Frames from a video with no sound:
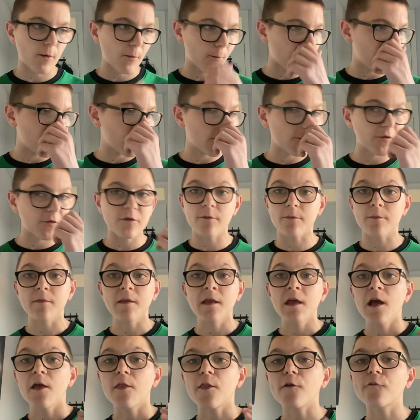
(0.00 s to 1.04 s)
It wasn't...
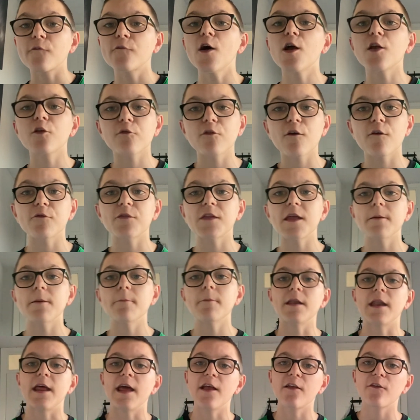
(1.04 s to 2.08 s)
The first 15
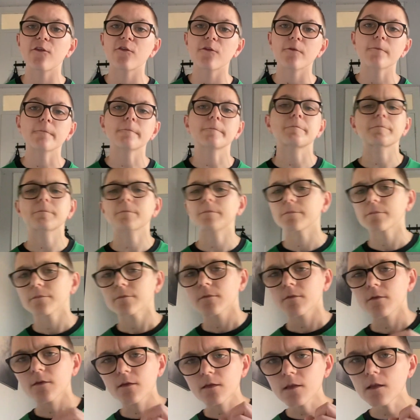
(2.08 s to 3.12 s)
minutes
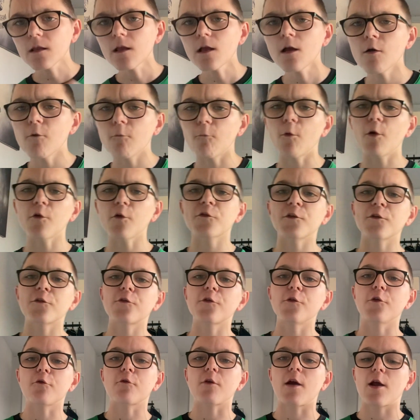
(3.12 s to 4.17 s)
wasn't
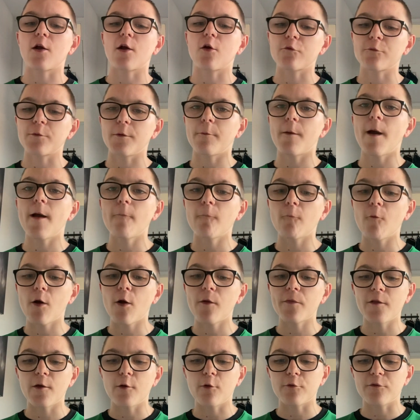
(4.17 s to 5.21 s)
too great because we went
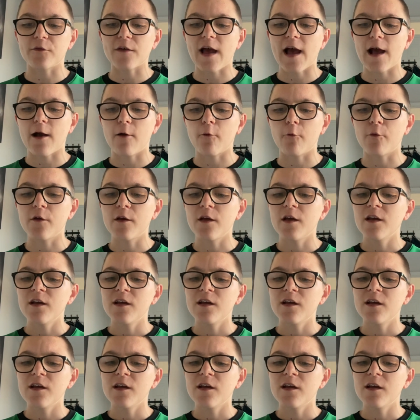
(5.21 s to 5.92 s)
1-0 down.